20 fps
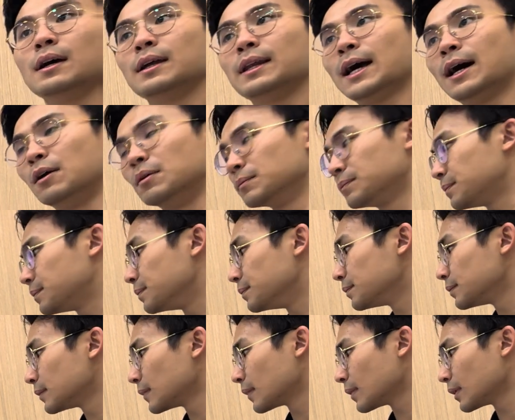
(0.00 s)
Now,
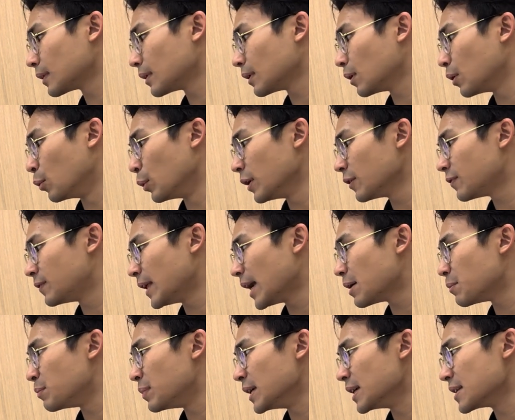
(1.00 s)
with
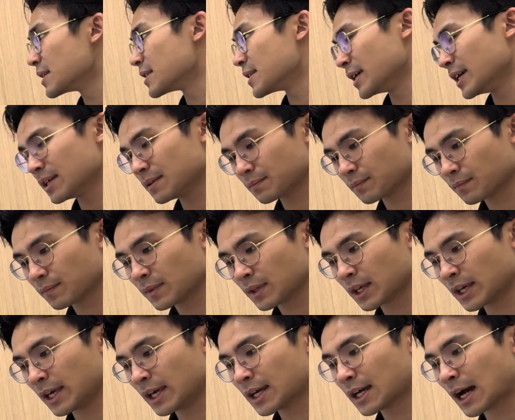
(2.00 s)
that being said,
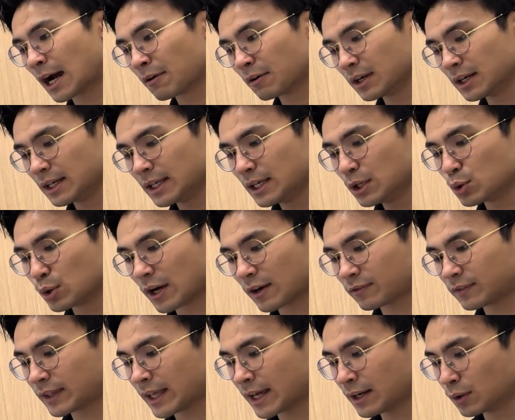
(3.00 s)
okay, currently you
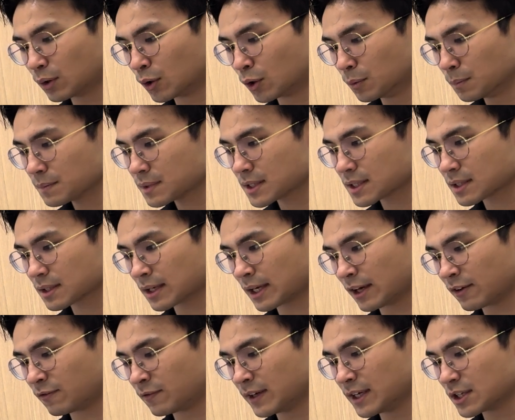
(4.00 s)
have 10 ohms,
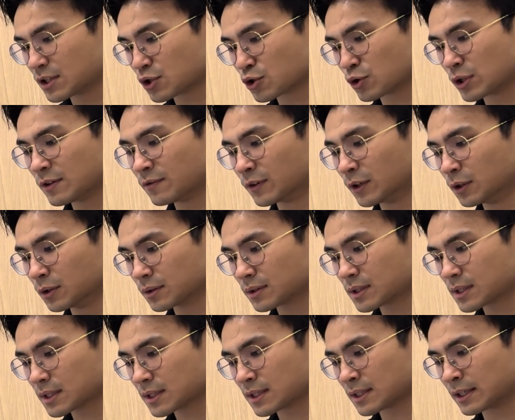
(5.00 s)
okay, V is 3
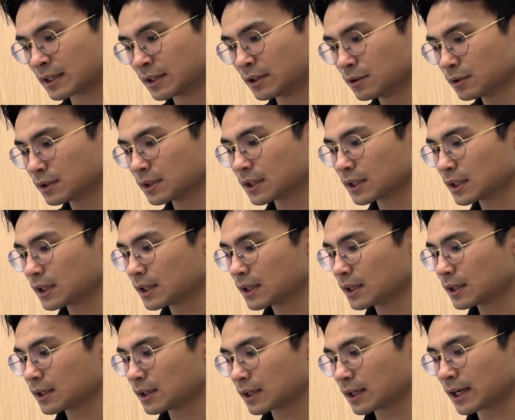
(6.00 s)
volts still,
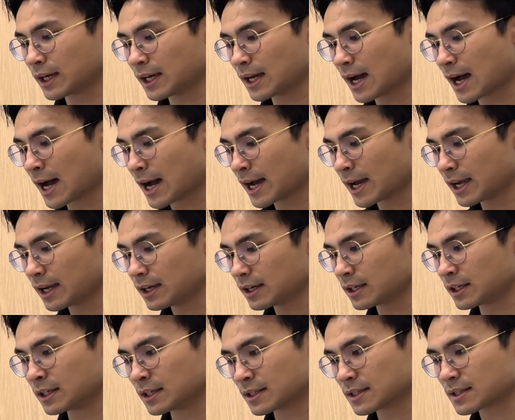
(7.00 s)
okay, I
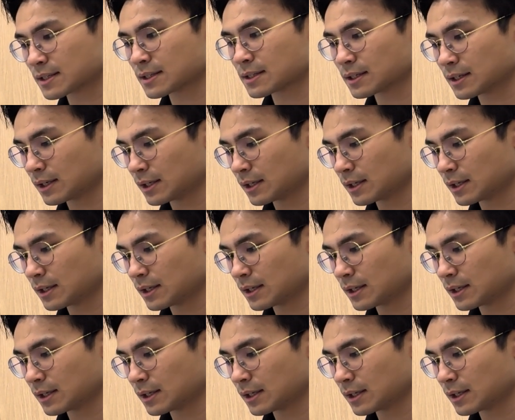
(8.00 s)
is